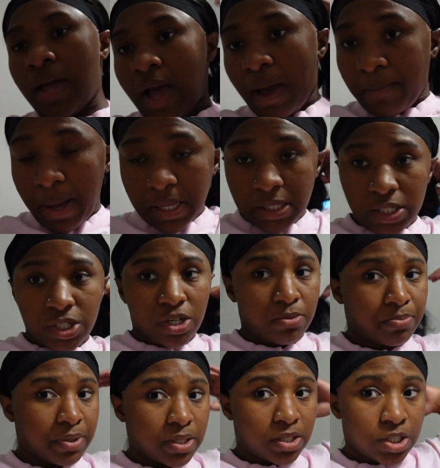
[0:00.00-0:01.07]
I'm about to
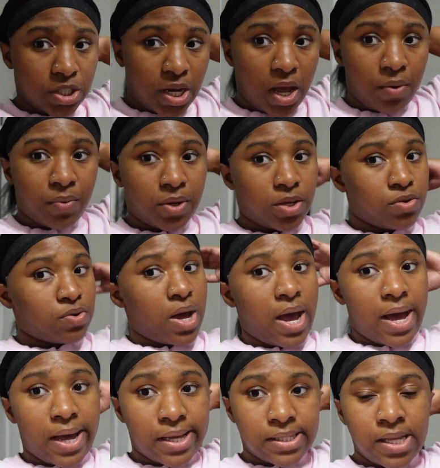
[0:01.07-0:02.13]
jump in the shower, you
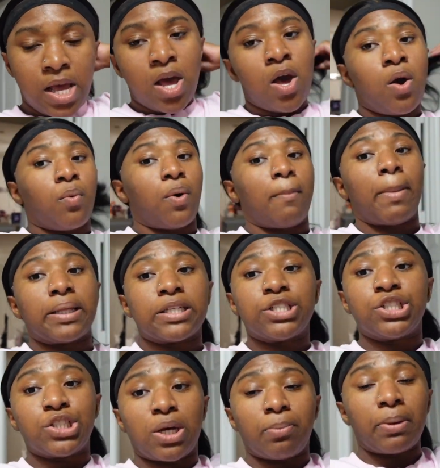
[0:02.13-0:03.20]
guys. Well, I'm about to
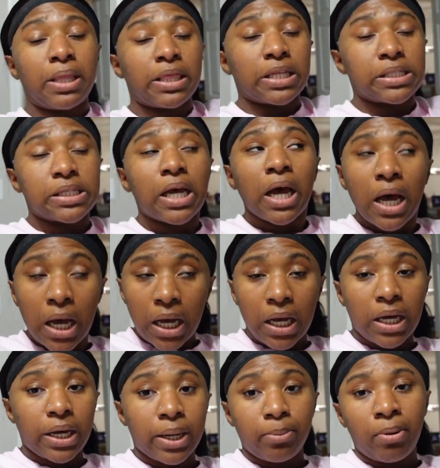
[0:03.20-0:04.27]
jump in the
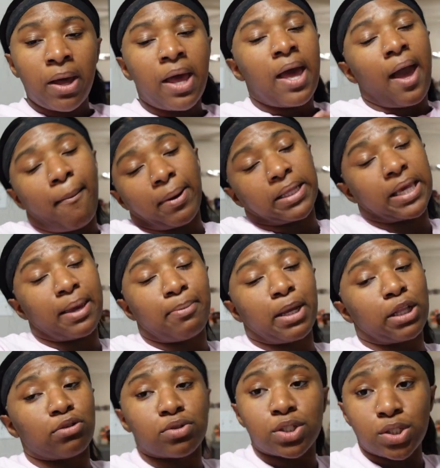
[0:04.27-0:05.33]
tub. I'm about to get me a
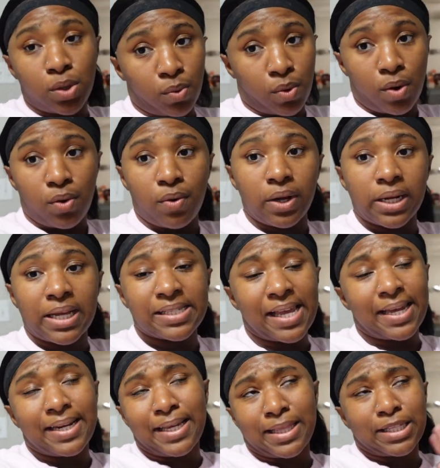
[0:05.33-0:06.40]
little soak on, because
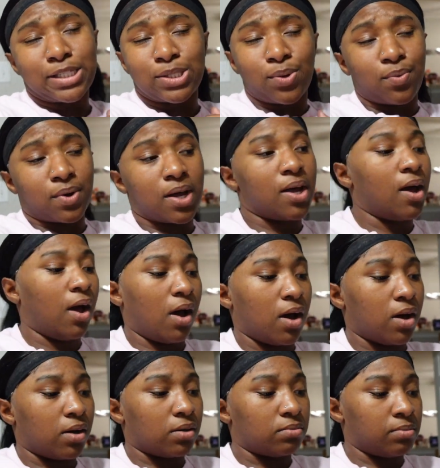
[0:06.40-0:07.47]
I need the soak.
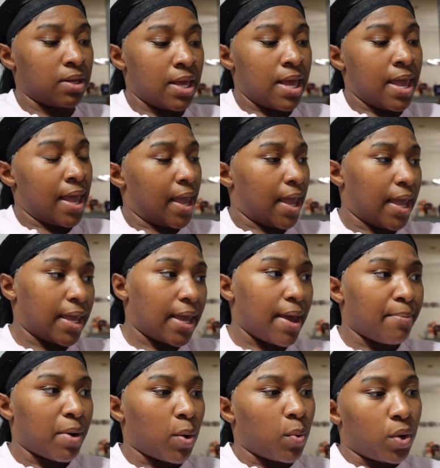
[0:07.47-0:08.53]
And yeah,
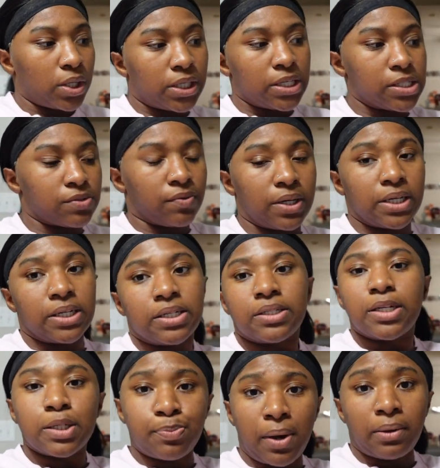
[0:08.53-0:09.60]
my water is running.
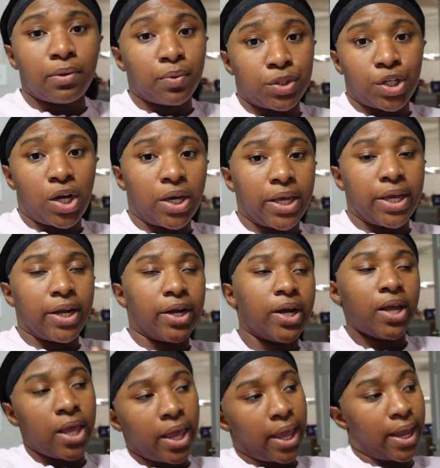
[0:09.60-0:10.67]
That's probably what y'all hear.
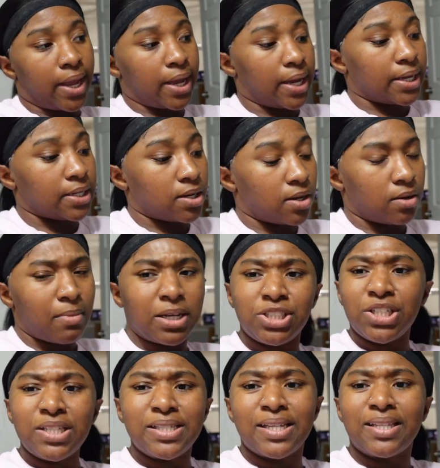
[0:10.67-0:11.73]
And I
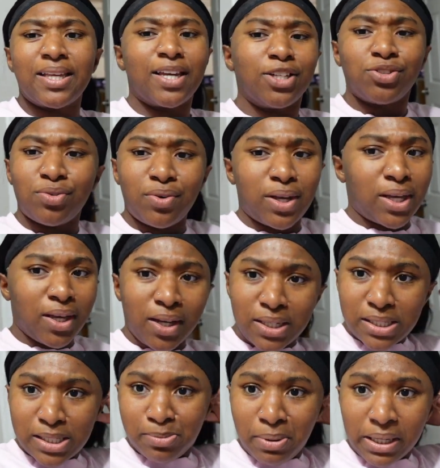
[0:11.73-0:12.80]
should have did the intro in here,
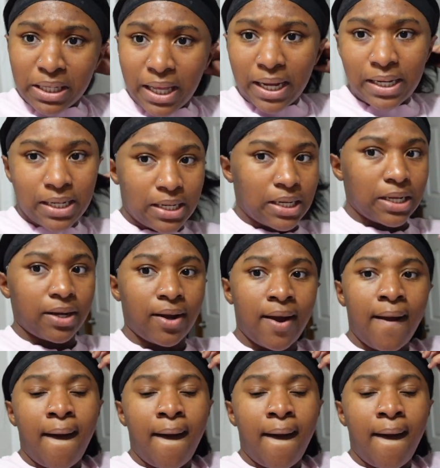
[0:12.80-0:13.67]
because it's better lighting in here.